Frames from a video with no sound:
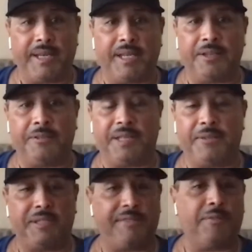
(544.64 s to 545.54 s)
not know that
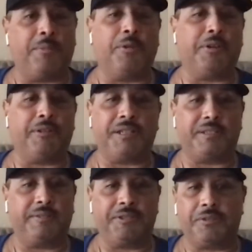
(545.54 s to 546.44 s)
he was even more
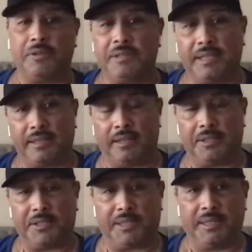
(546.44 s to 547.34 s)
aggressive with drone
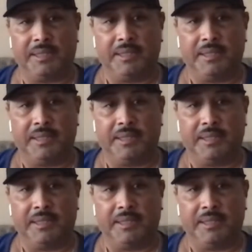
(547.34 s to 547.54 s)
technology,